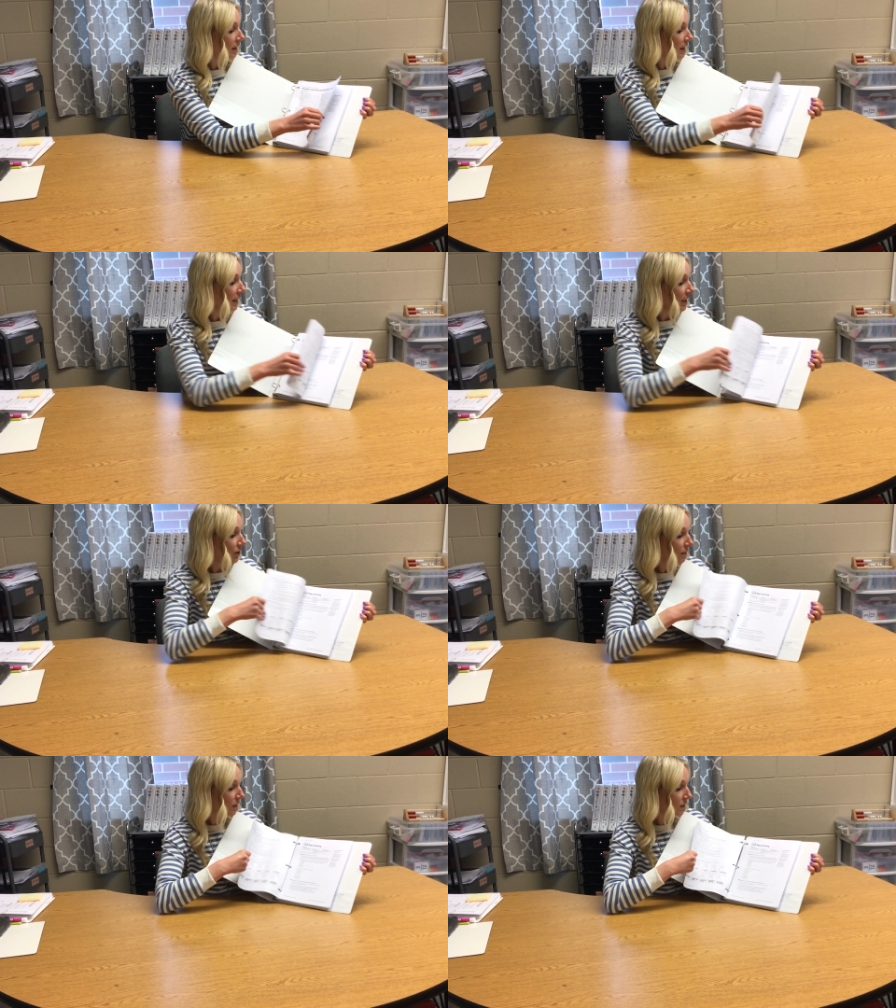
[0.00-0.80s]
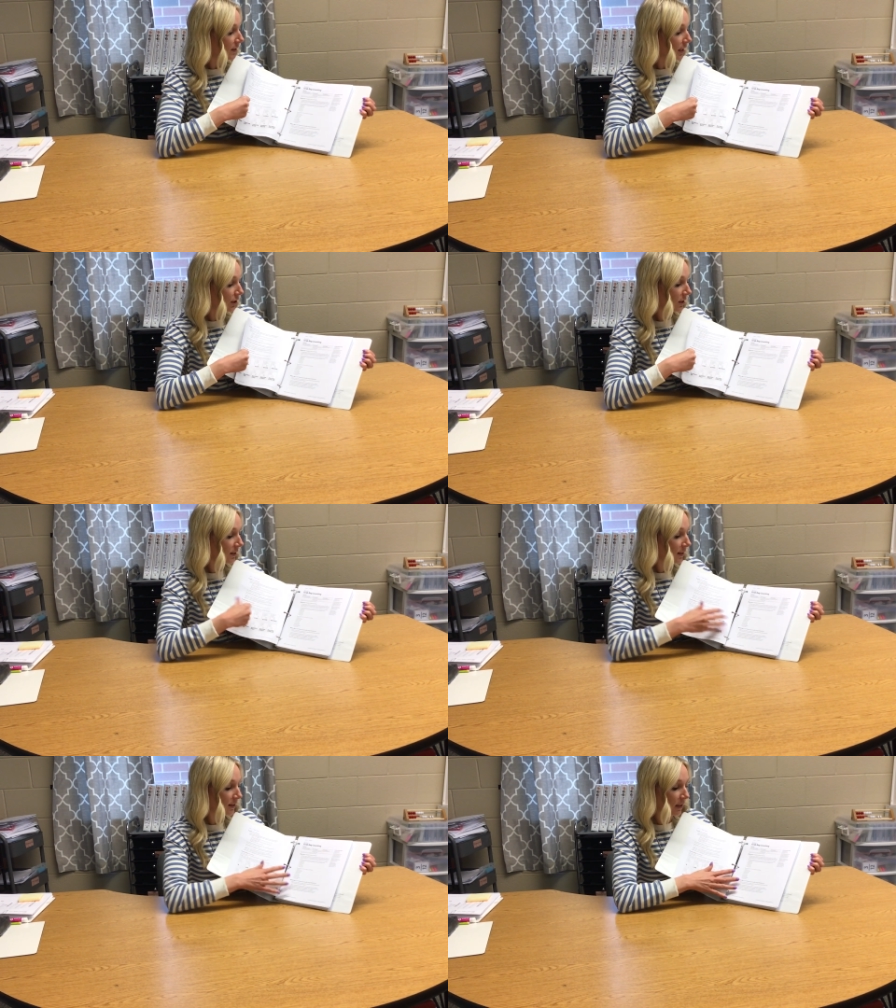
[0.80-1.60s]
Each of those sessions
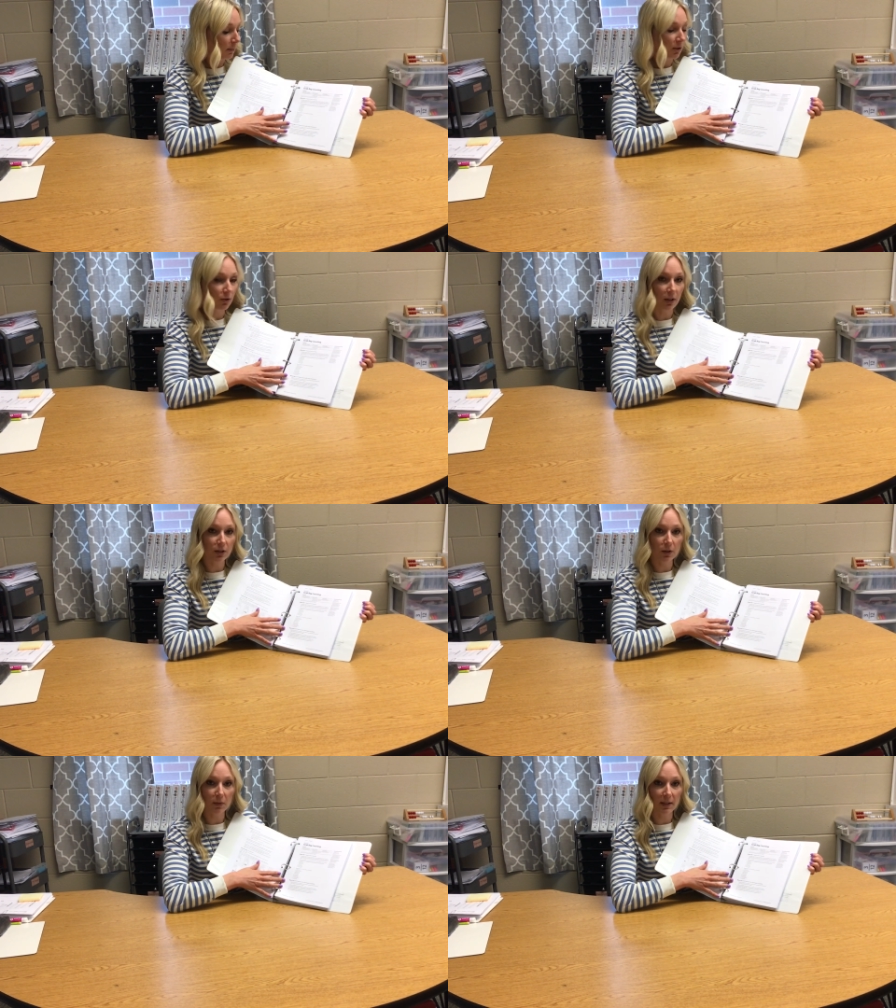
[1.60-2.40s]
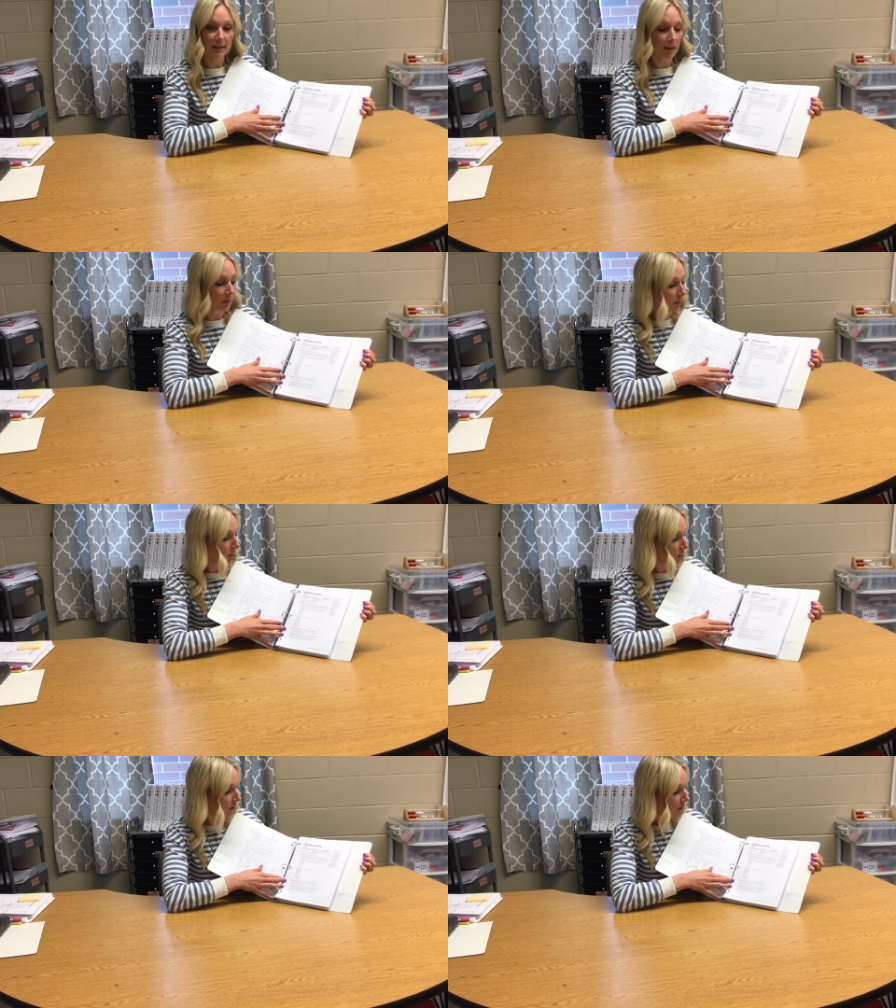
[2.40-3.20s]
is going to be structured with the same
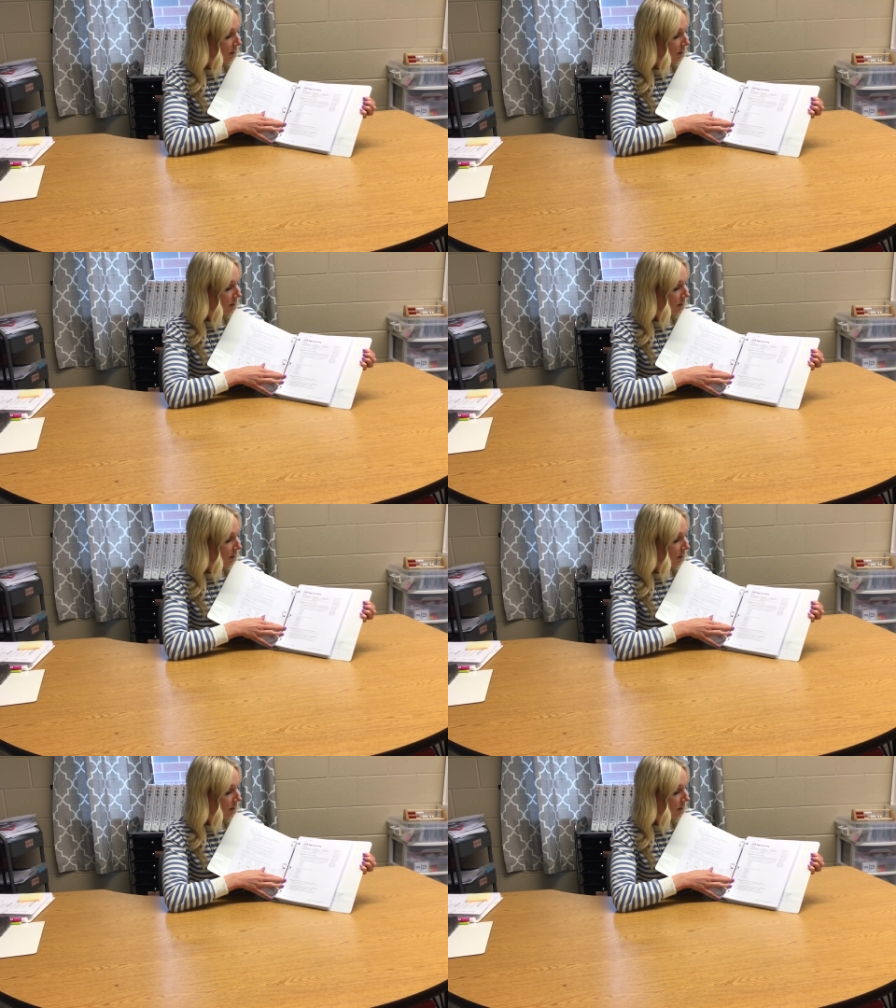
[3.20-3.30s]
components